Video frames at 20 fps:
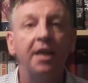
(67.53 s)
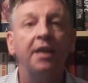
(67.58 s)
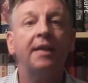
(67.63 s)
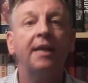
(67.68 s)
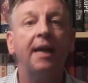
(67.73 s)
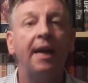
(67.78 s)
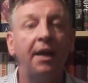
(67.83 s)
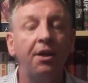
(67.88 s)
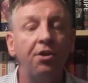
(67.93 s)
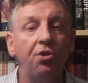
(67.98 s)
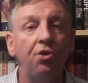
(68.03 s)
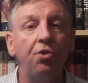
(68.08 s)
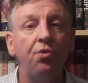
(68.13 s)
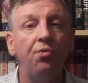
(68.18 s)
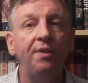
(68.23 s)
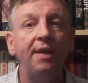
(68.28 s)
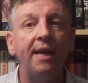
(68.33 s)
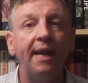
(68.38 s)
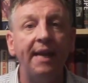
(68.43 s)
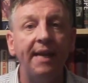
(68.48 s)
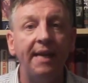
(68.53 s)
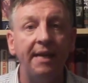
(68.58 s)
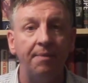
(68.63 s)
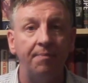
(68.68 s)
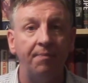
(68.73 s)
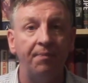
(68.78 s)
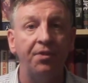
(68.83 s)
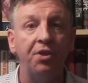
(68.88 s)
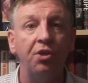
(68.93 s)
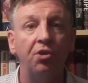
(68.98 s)
can you
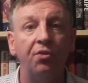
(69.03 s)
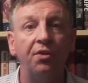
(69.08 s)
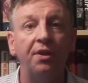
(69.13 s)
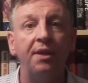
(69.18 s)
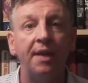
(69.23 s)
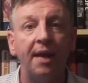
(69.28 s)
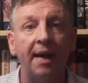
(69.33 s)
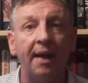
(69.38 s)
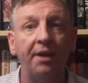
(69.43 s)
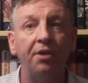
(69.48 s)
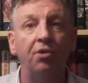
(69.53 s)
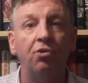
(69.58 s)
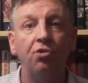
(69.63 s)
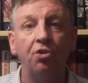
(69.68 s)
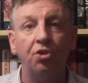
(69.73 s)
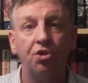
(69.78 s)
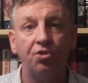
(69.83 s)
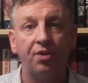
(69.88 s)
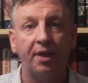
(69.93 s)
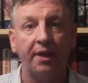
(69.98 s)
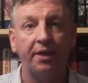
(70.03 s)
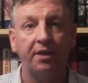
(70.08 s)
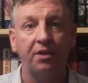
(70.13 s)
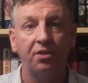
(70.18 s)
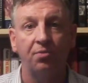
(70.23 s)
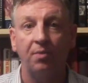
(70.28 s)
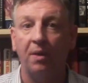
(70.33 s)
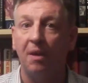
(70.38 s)
name the other nine hunger strikers?